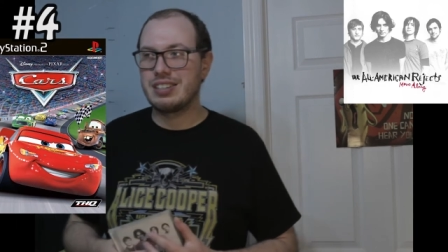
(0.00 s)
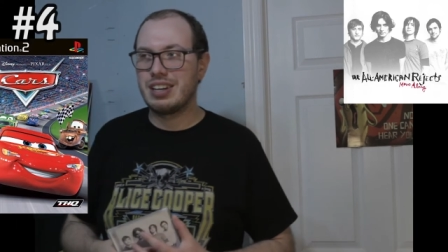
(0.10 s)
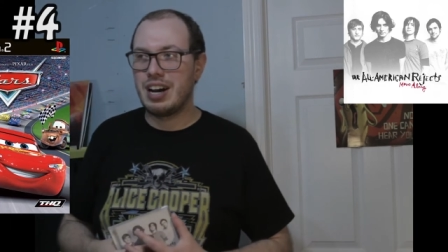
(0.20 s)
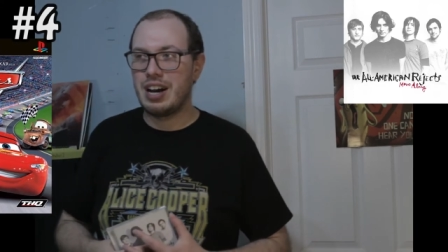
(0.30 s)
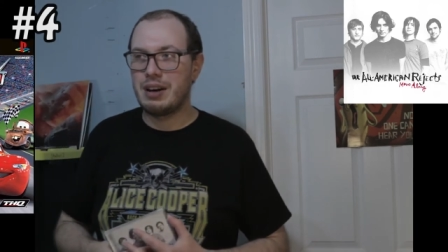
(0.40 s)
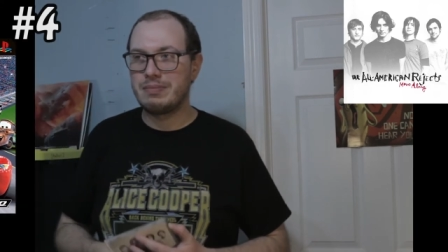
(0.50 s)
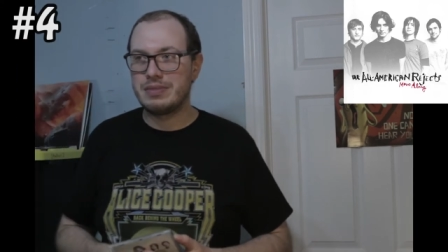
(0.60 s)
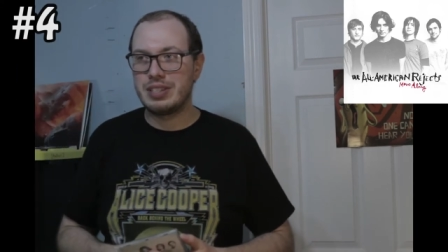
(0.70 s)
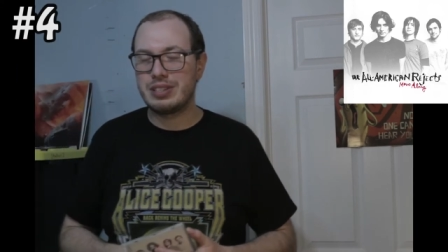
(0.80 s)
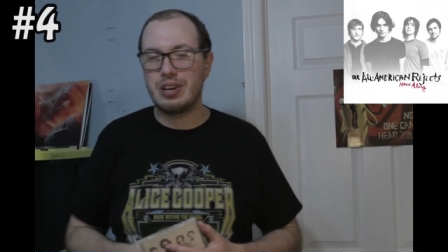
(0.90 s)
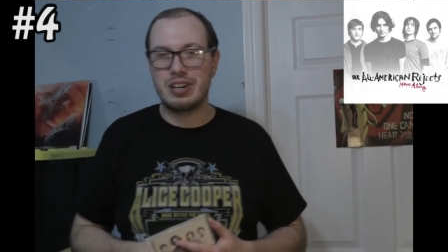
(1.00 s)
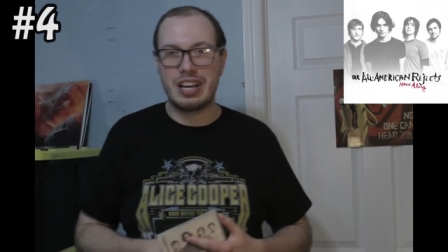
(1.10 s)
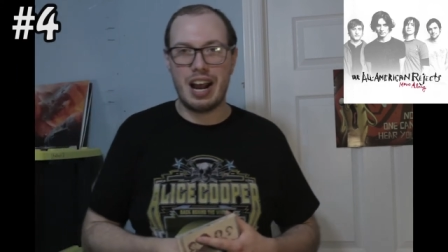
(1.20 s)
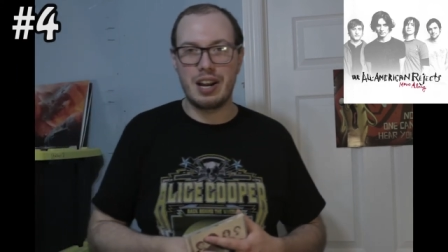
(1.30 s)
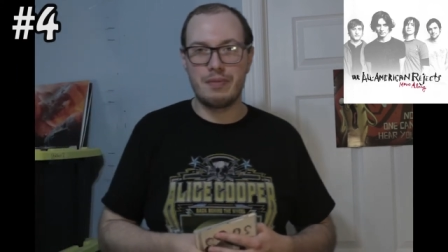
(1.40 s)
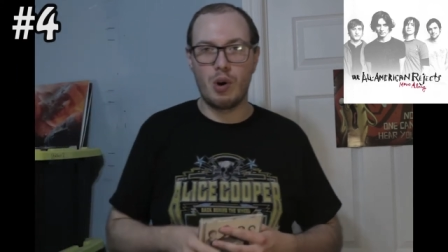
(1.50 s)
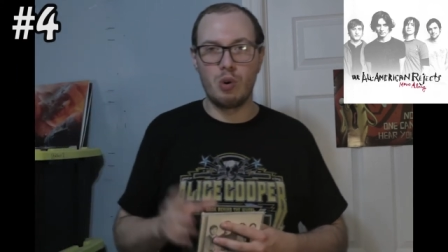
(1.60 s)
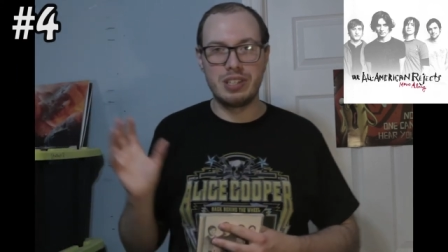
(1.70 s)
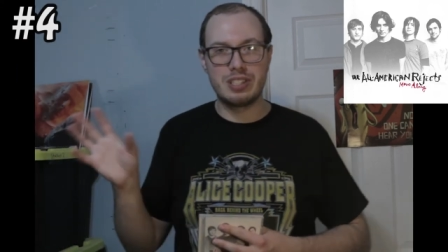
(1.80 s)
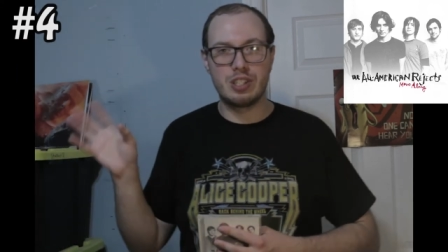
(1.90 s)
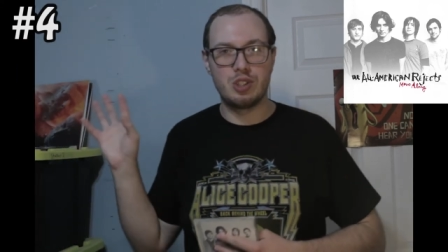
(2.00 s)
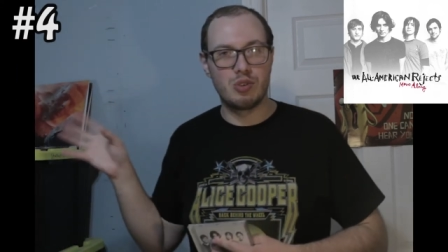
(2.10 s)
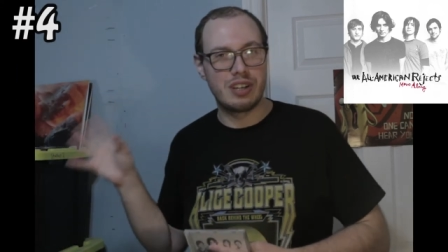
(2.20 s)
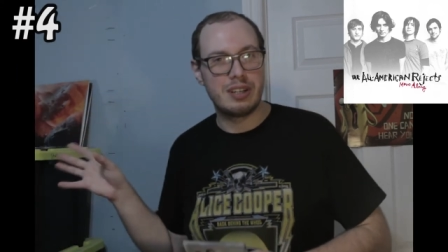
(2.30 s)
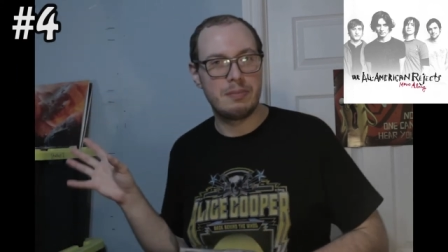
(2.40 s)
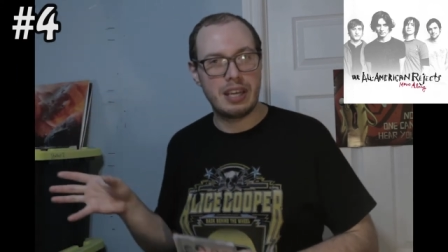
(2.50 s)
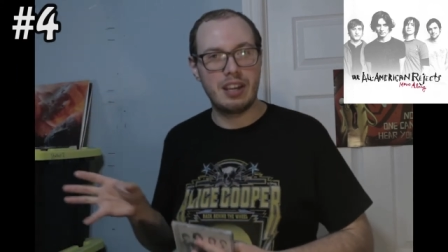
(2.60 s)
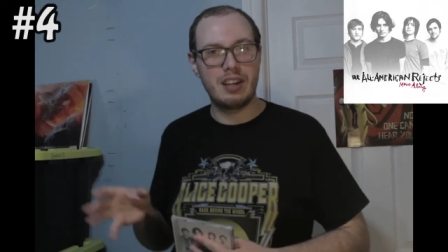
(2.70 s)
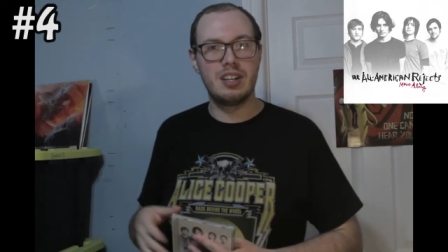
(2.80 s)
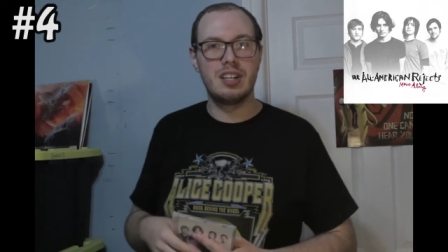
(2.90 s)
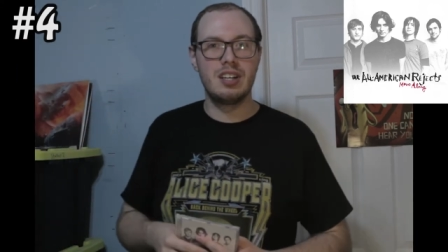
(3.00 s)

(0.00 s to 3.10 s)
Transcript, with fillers: um, this song kind of always annoyed me,